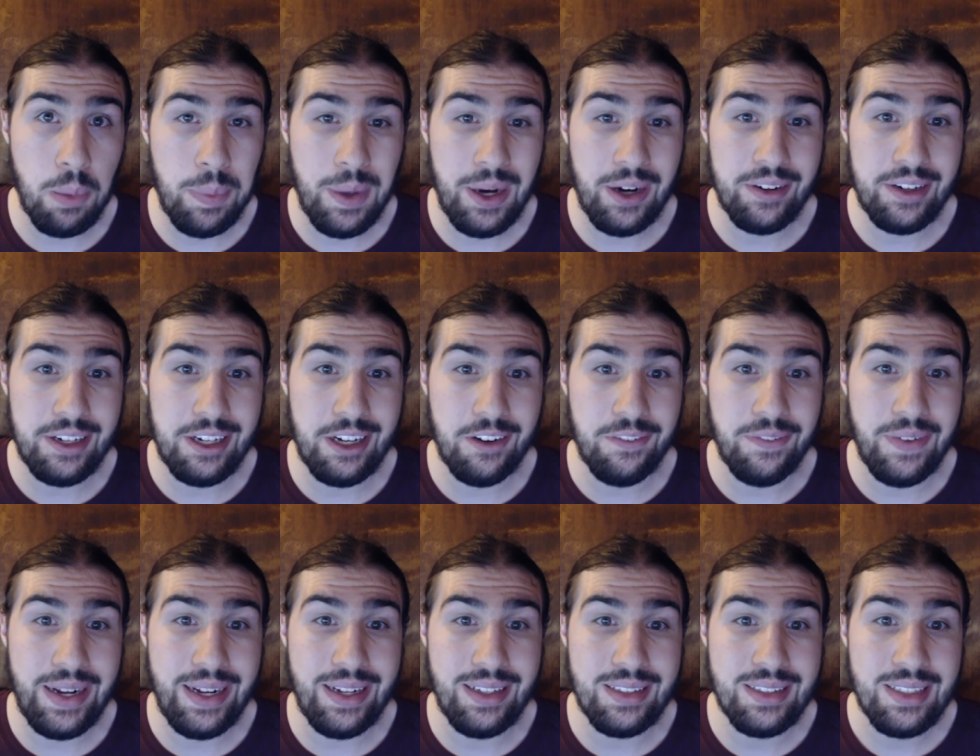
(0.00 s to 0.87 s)
prepared in
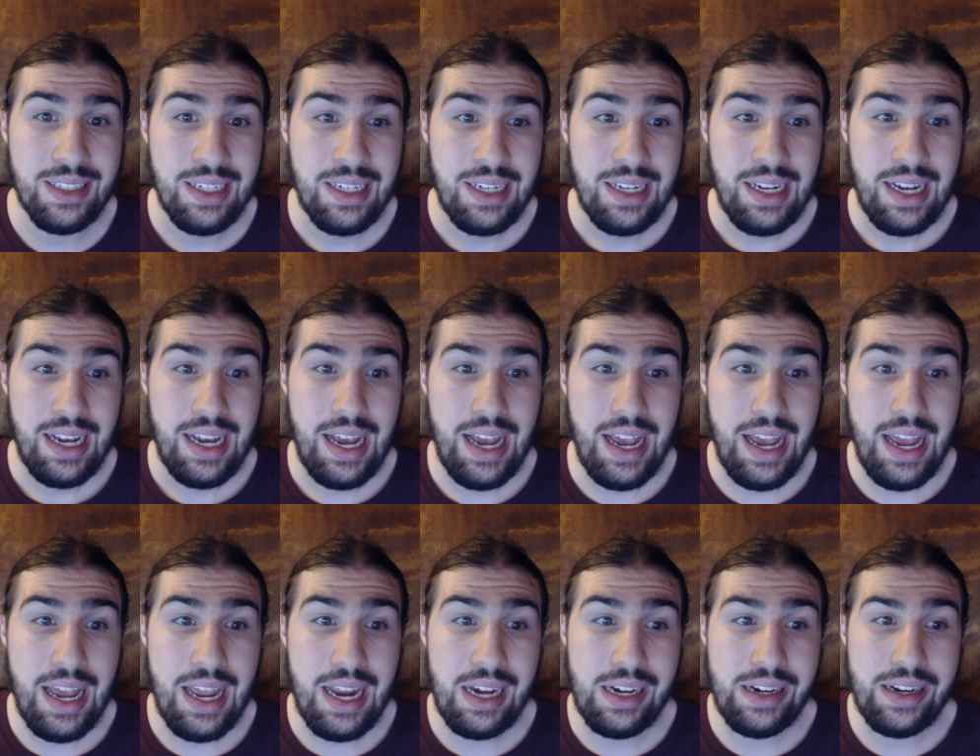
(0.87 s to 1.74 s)
advance.
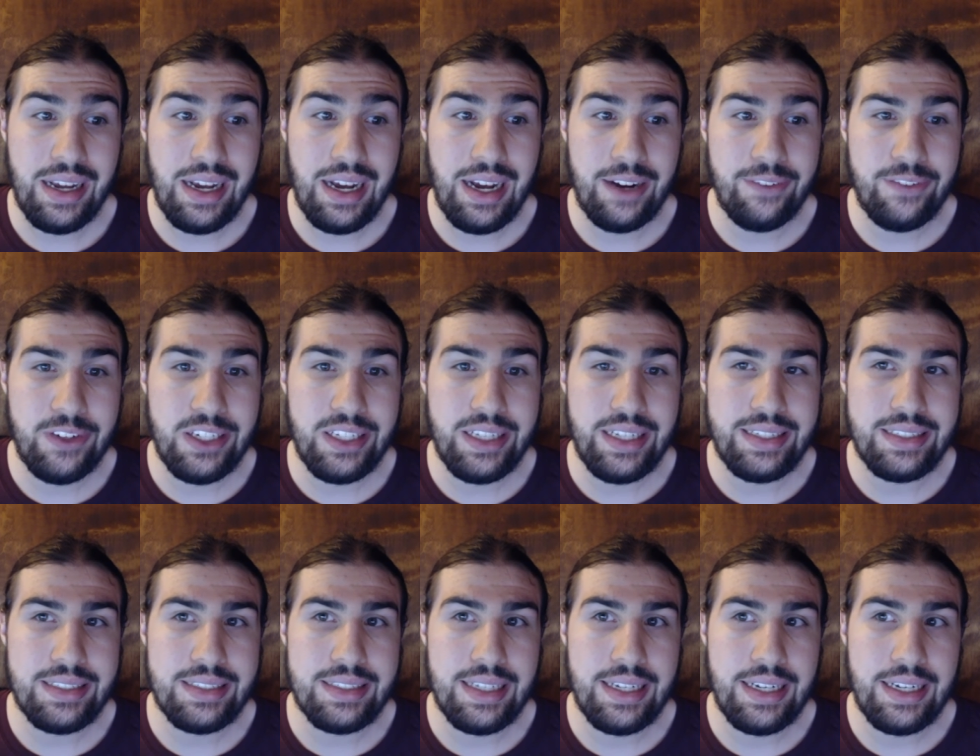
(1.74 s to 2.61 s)
And I
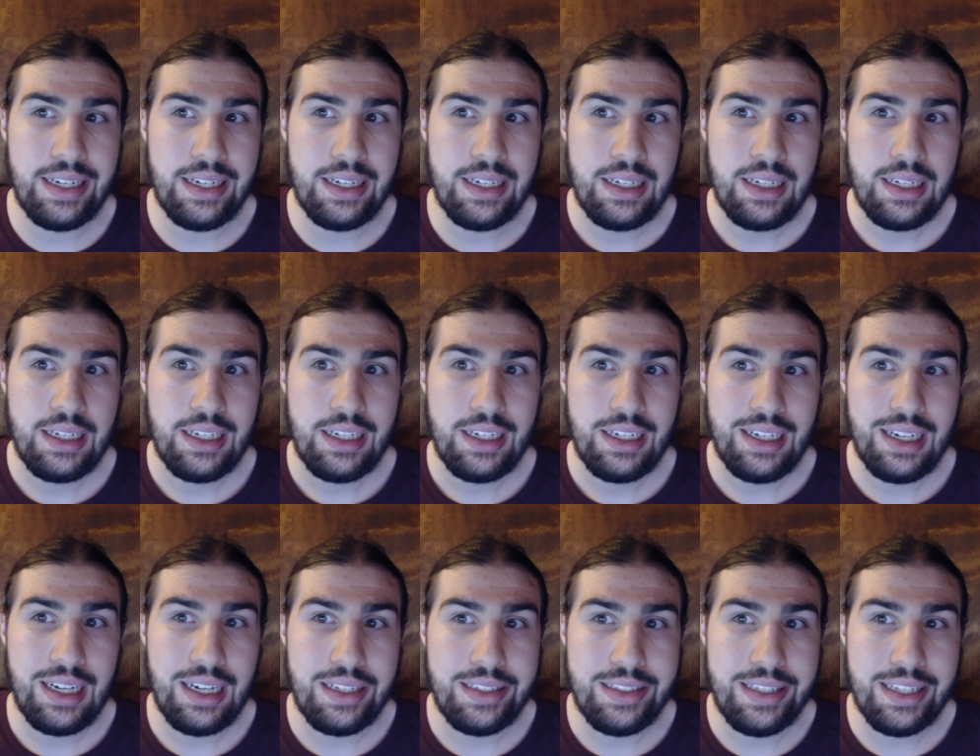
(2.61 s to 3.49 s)
realized that
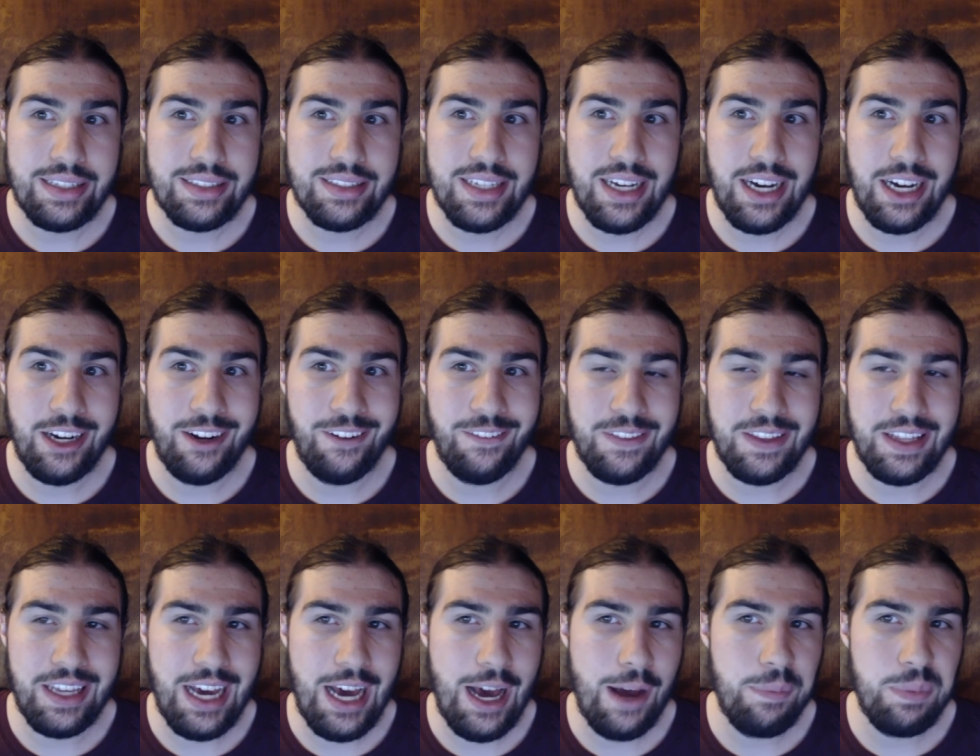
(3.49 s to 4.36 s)
that's kind of
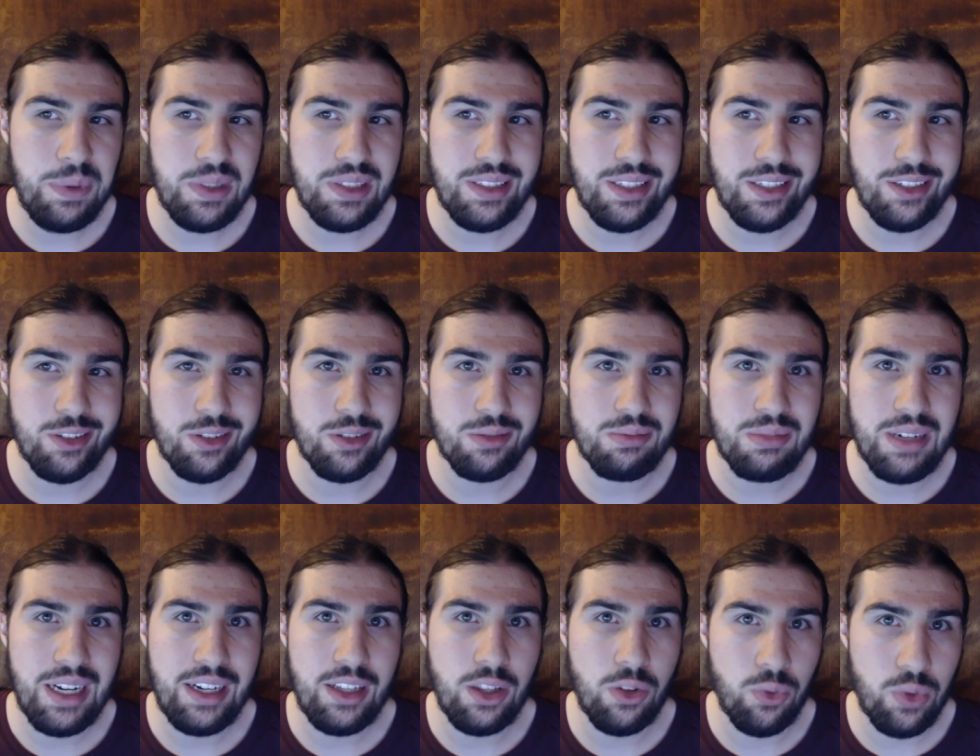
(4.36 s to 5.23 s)
the opposite or
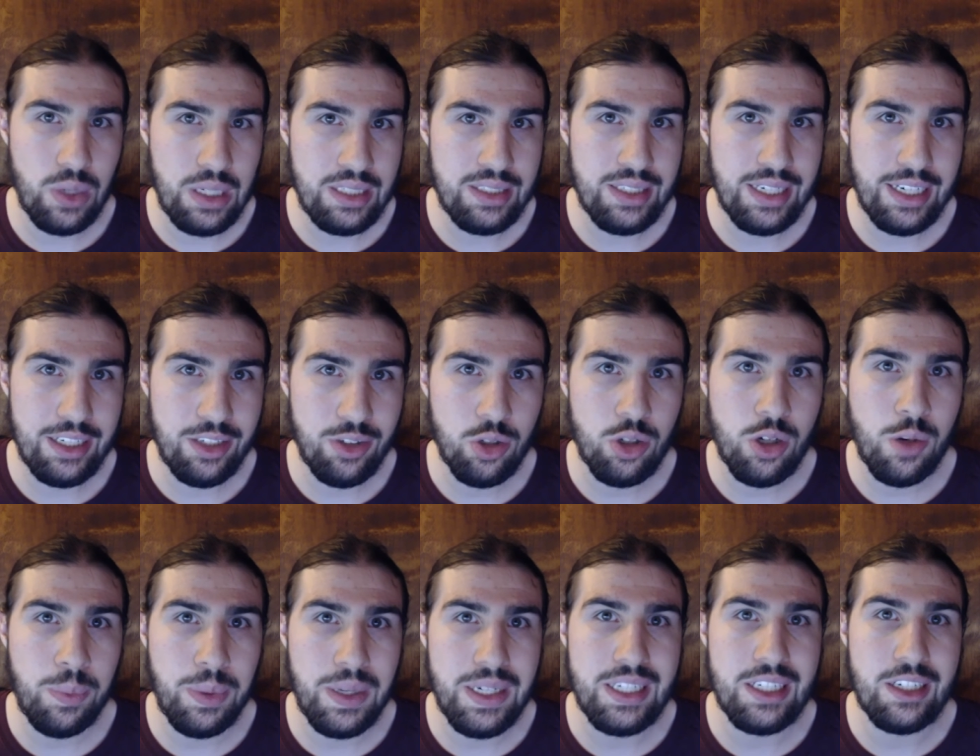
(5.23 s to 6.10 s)
kind of the reason I took
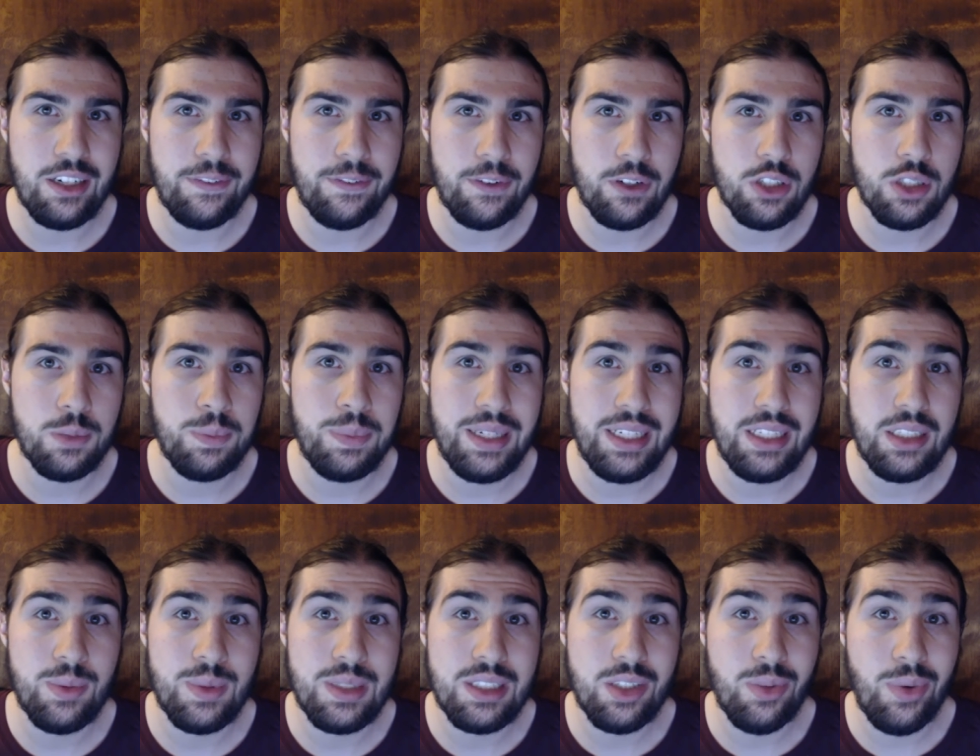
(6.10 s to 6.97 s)
a break in the first
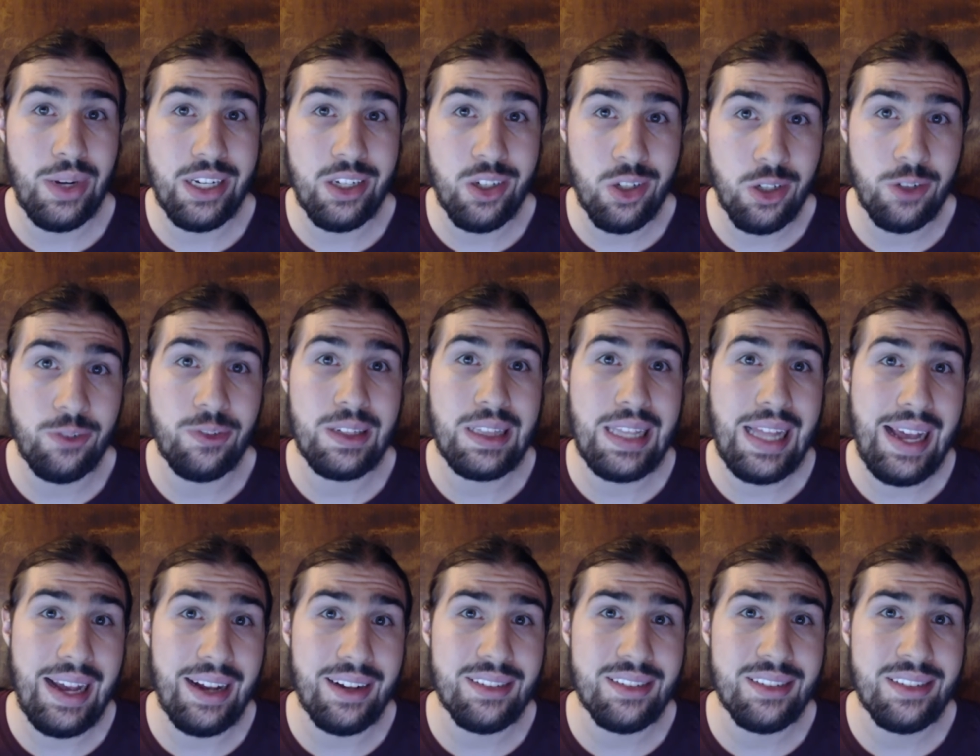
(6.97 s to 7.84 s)
place was so I could
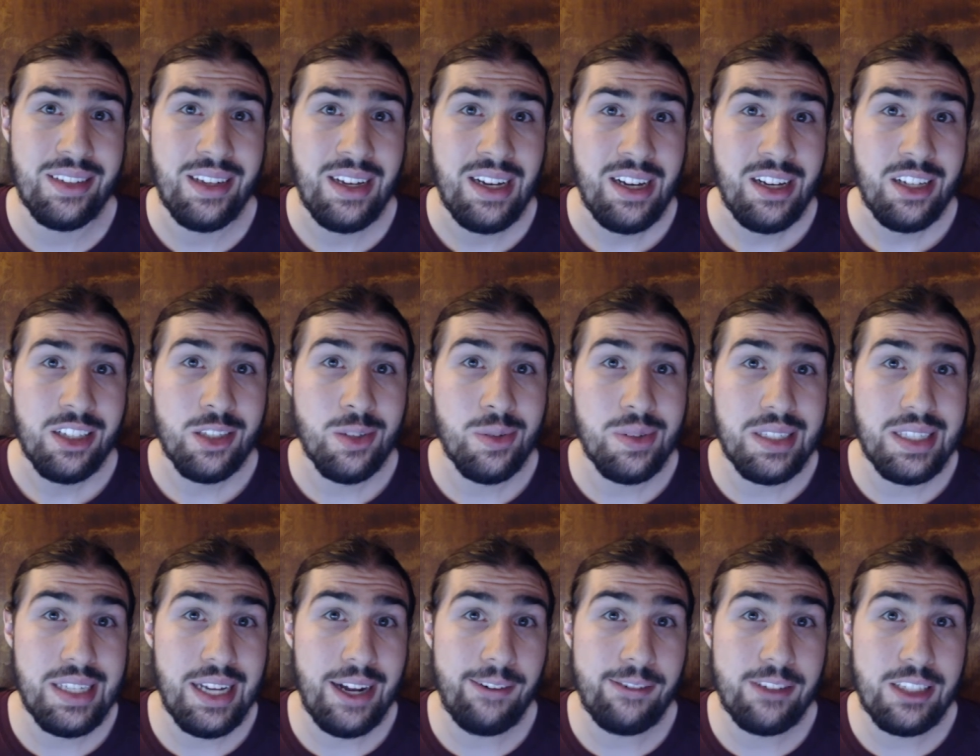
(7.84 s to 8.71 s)
relax. So
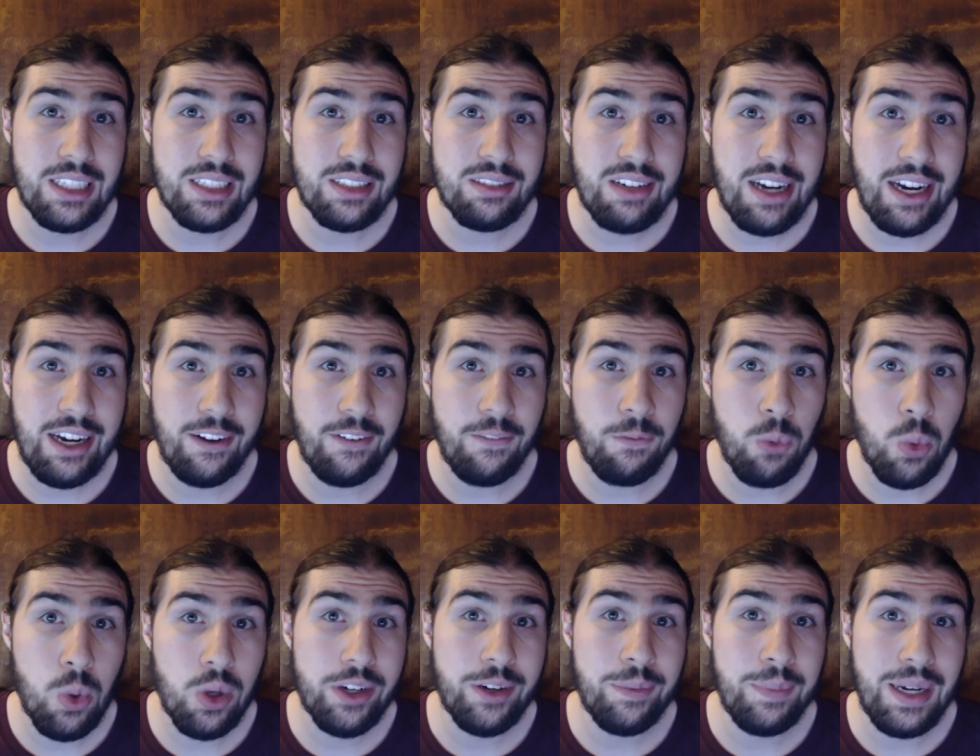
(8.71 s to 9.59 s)
instead of just trying to
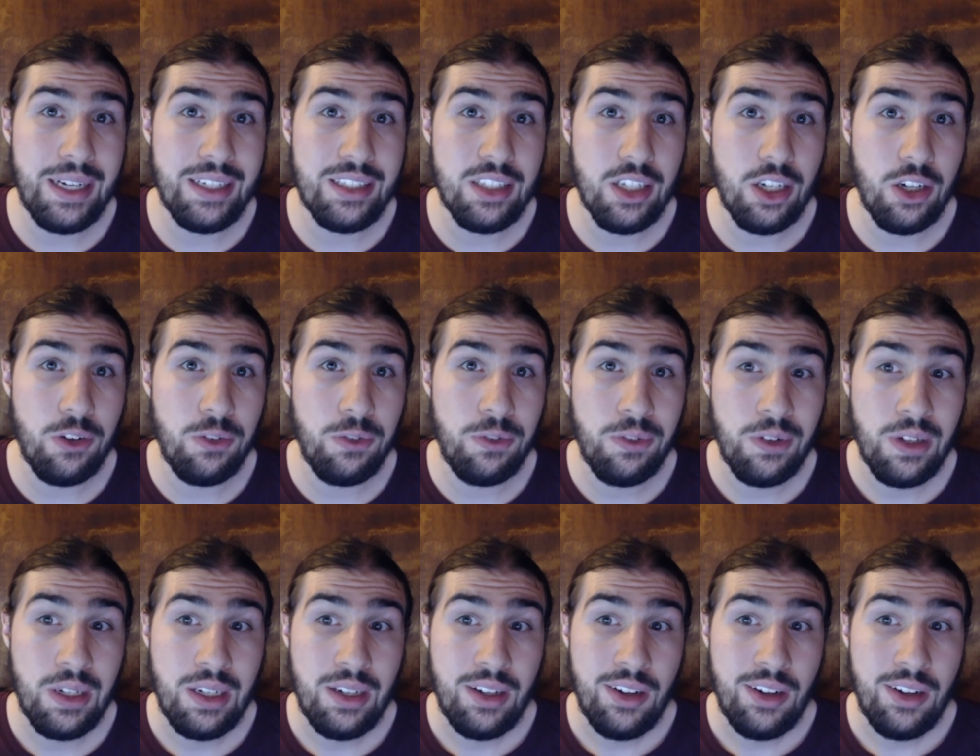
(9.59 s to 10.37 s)
work myself